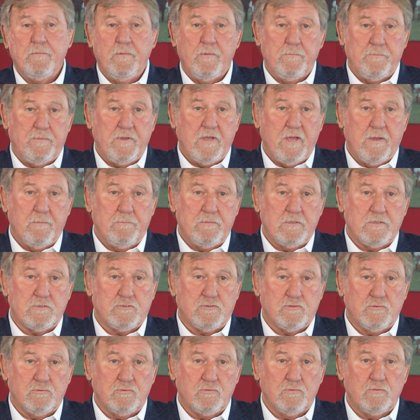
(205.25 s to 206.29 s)
be able
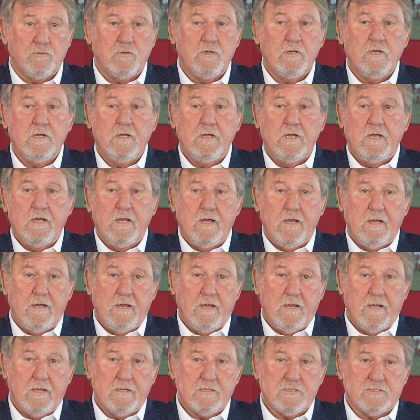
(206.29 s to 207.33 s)
to
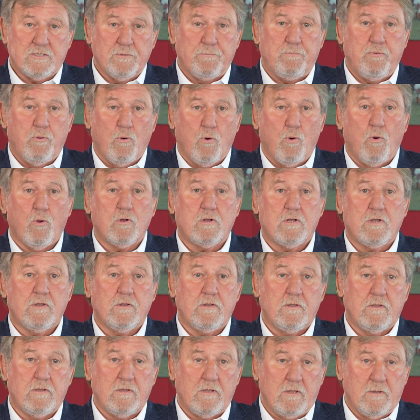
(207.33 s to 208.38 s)
support
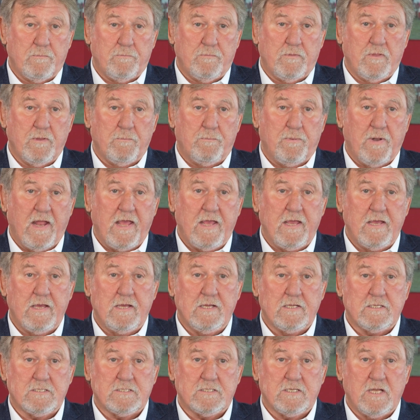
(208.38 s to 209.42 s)
the
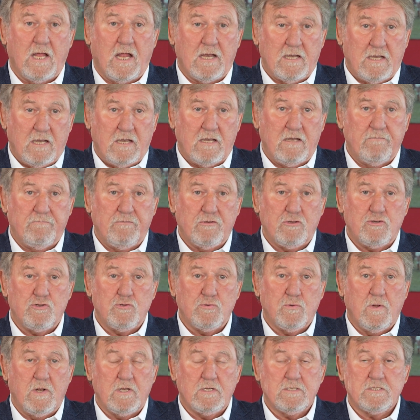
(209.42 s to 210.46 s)
players and
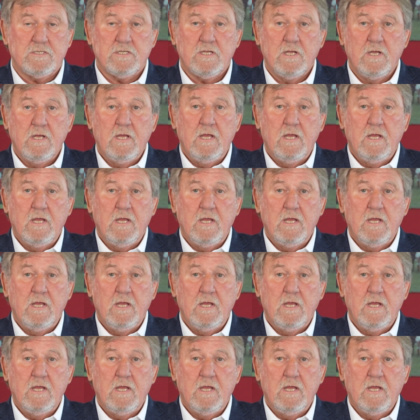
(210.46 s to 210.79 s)
individuals,